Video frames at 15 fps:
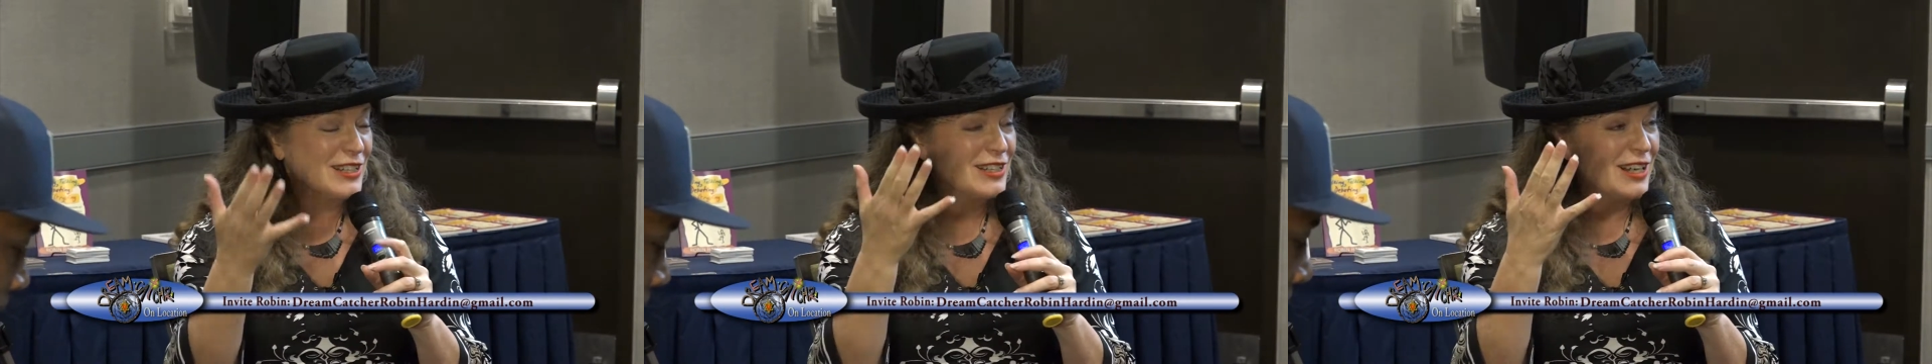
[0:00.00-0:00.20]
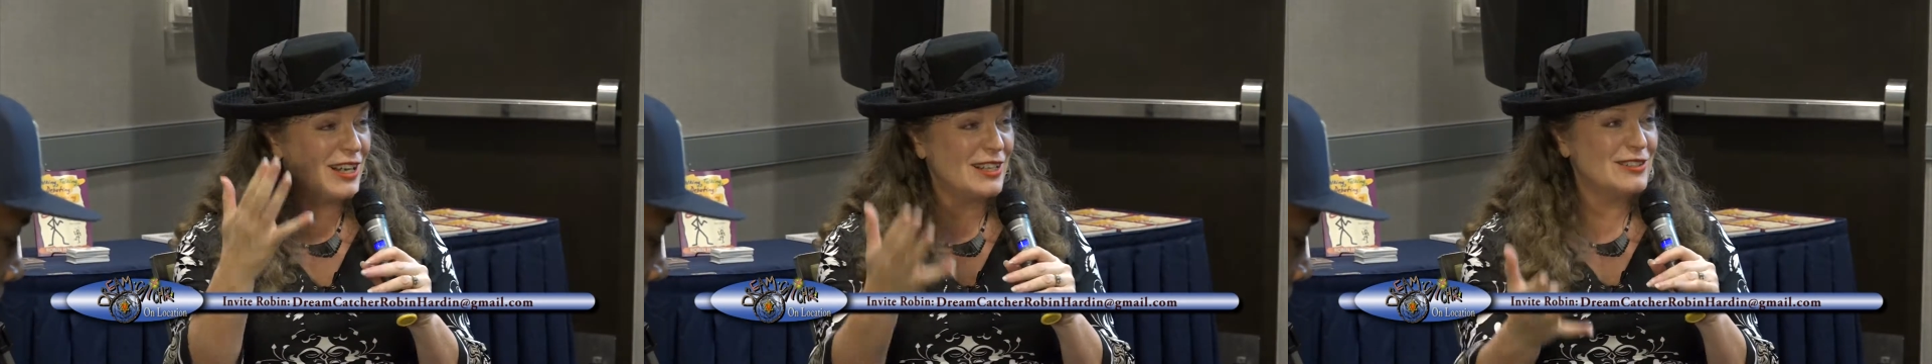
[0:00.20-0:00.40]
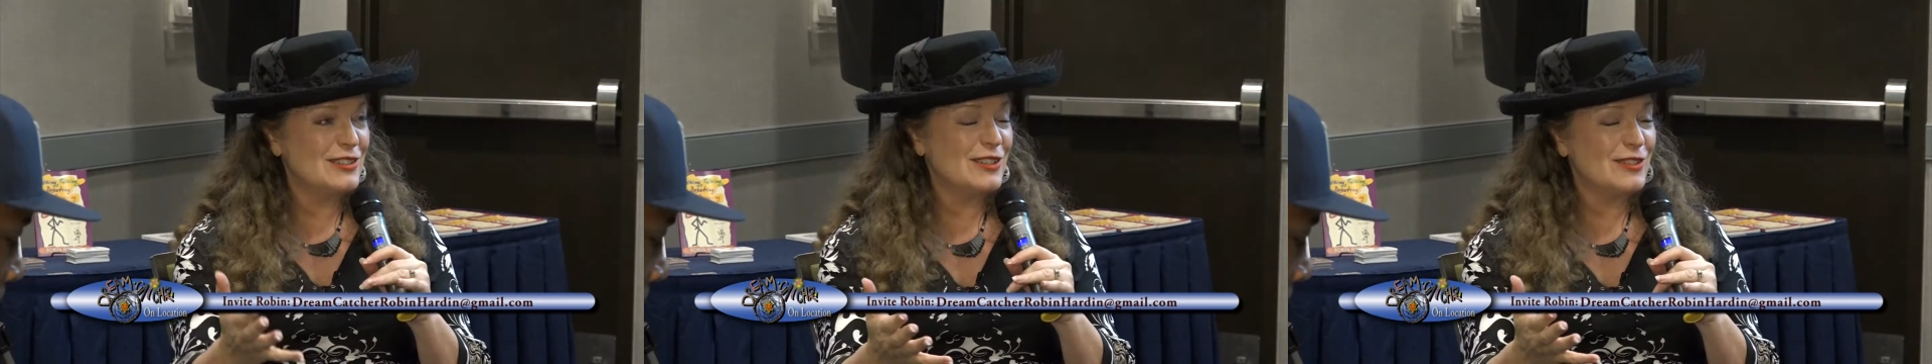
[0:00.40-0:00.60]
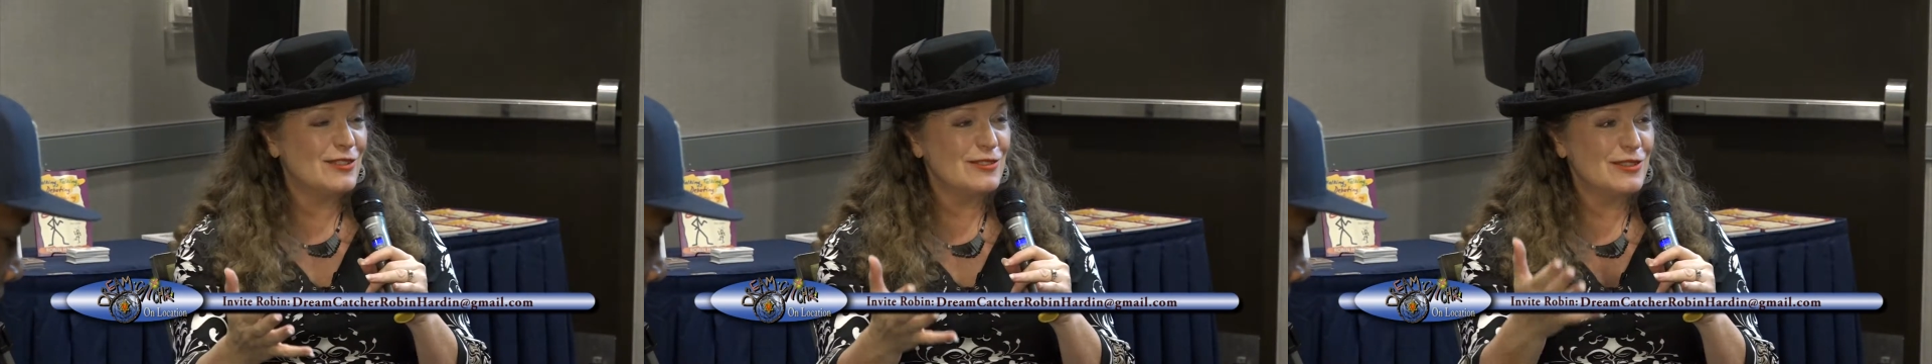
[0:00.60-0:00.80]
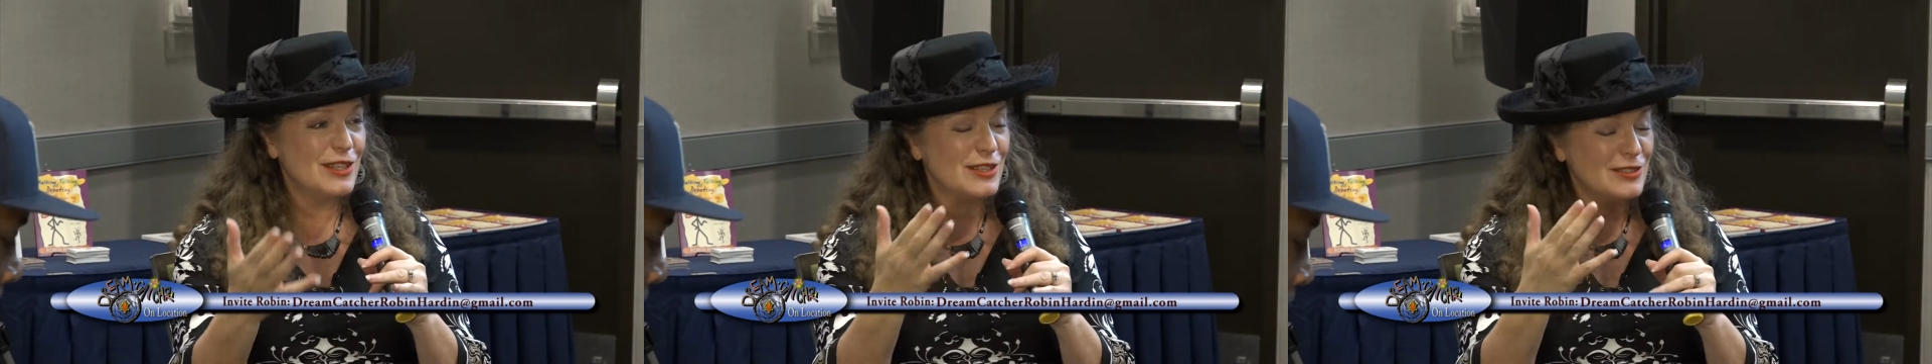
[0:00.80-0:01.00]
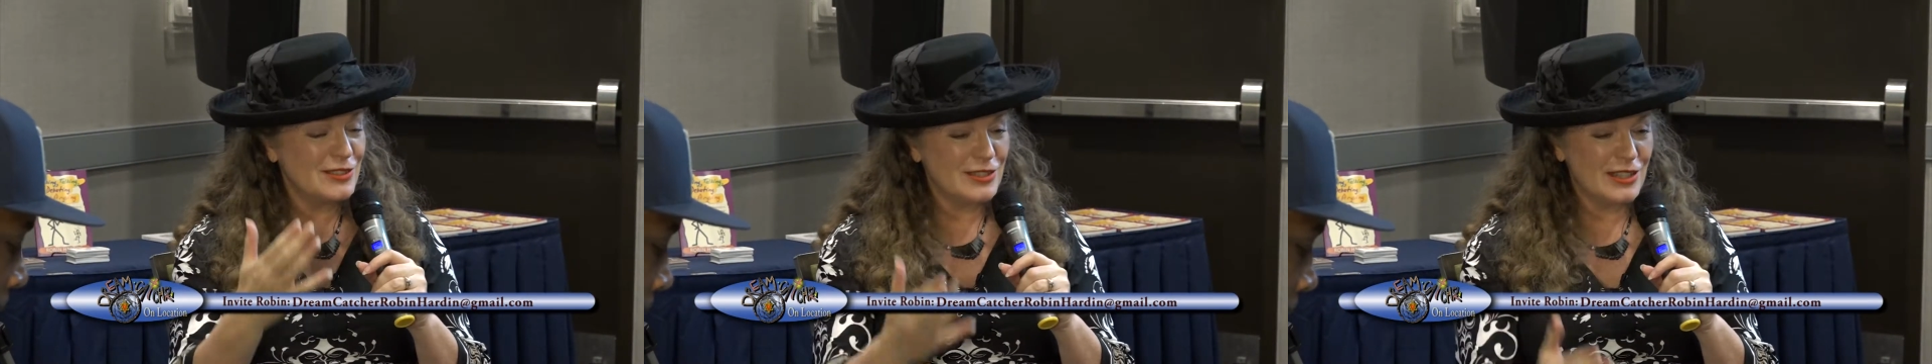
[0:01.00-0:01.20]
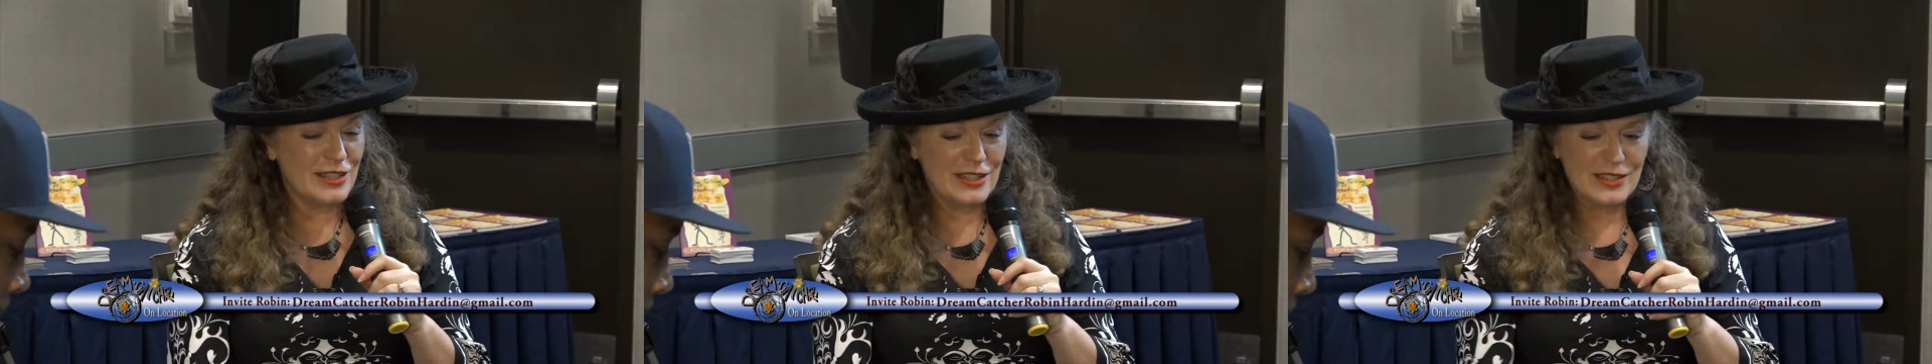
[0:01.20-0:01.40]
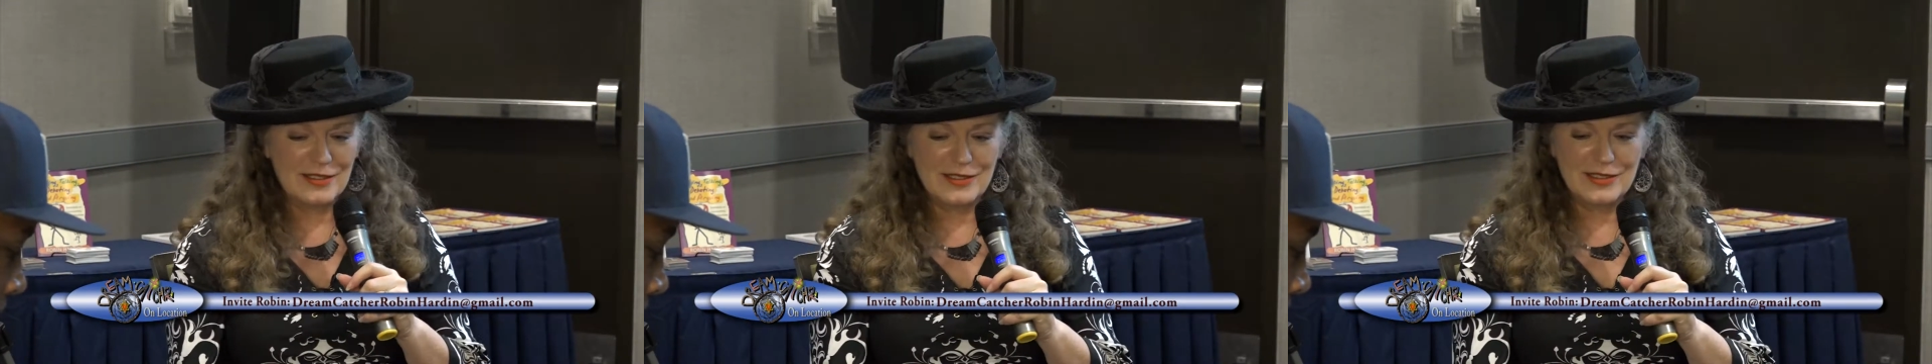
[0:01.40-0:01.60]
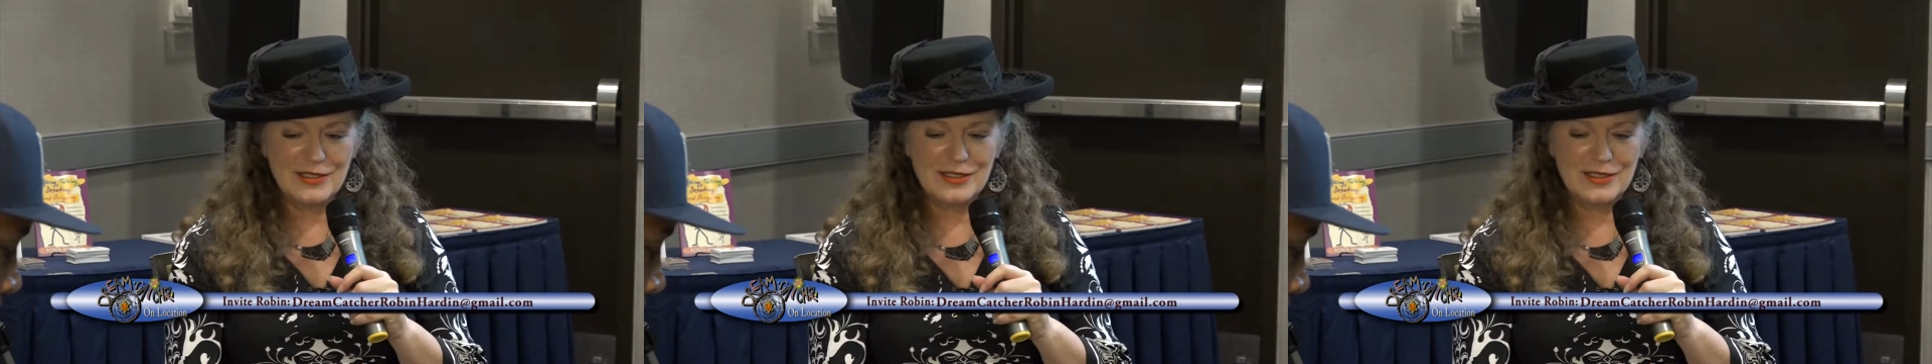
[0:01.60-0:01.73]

God told, uh,